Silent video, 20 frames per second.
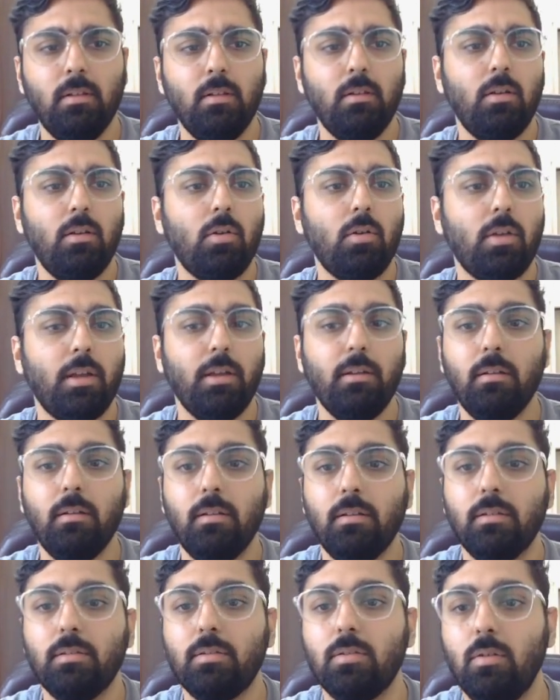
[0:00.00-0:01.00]
Okay,
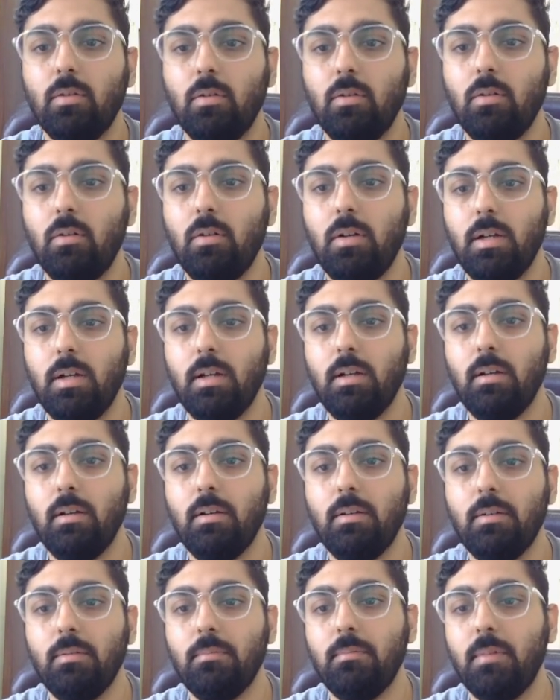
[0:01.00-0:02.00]
so
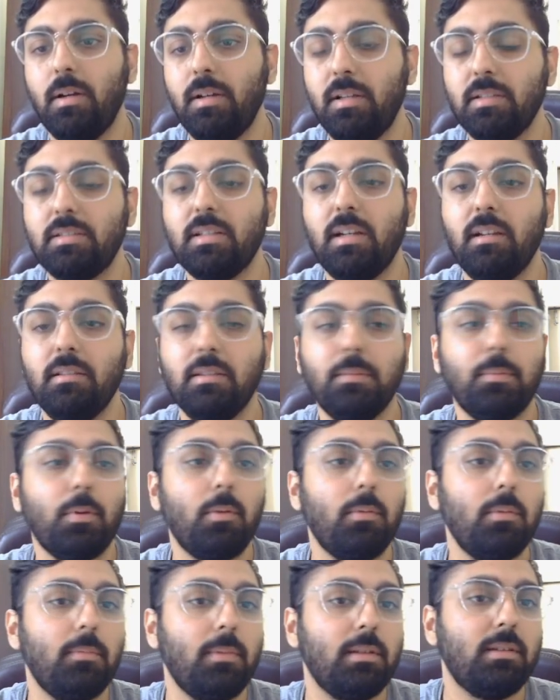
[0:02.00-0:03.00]
understanding the
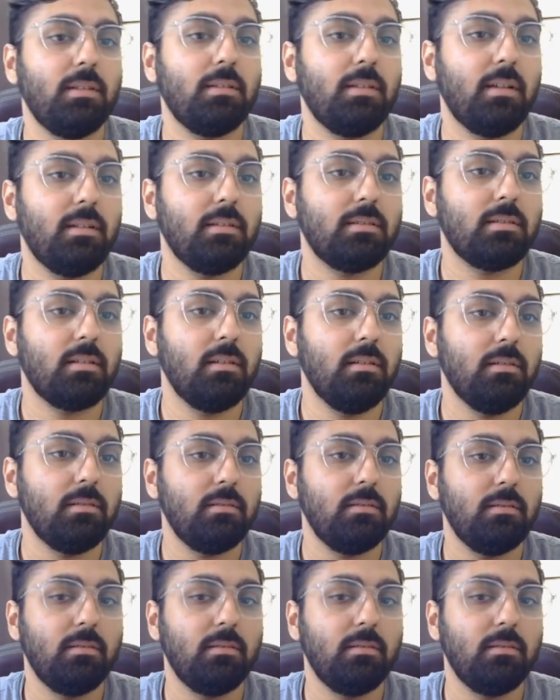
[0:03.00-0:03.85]
problem, I think that is clear.